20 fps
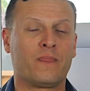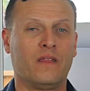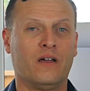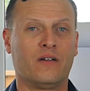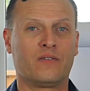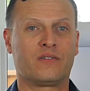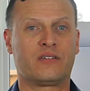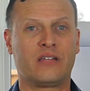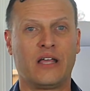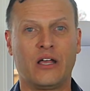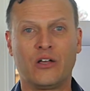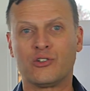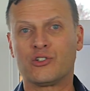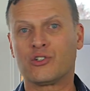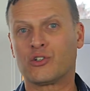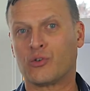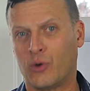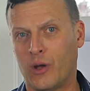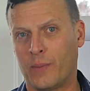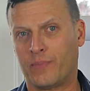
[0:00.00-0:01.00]
of sales
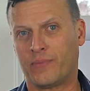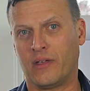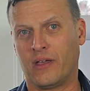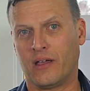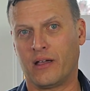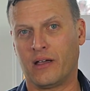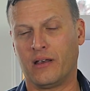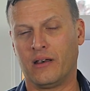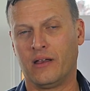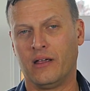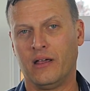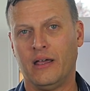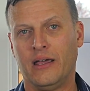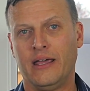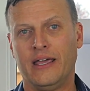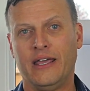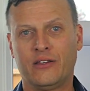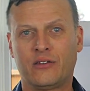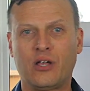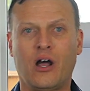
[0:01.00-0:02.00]
scripting. And
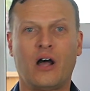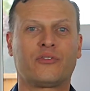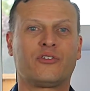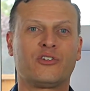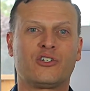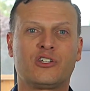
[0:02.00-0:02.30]
he taught